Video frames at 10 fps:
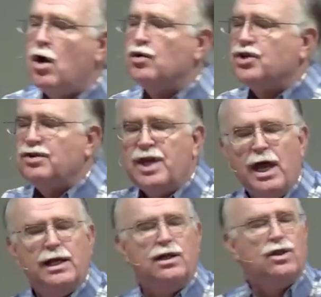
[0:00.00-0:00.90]

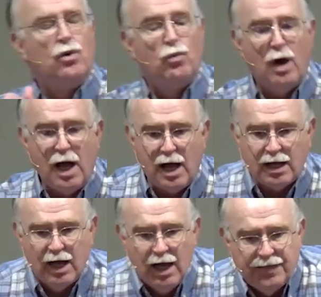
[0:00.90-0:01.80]
Moses hitting the
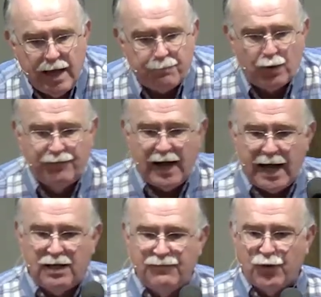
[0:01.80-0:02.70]
rock that
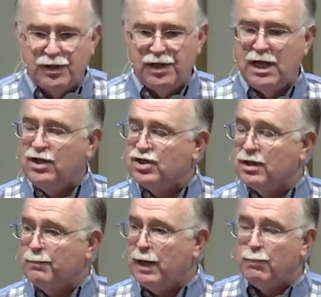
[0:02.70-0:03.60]
provided for the
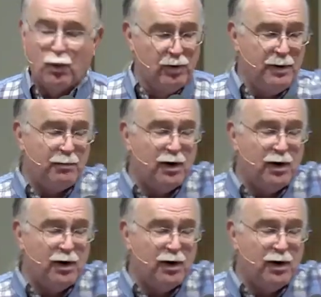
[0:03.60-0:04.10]
needs of the people.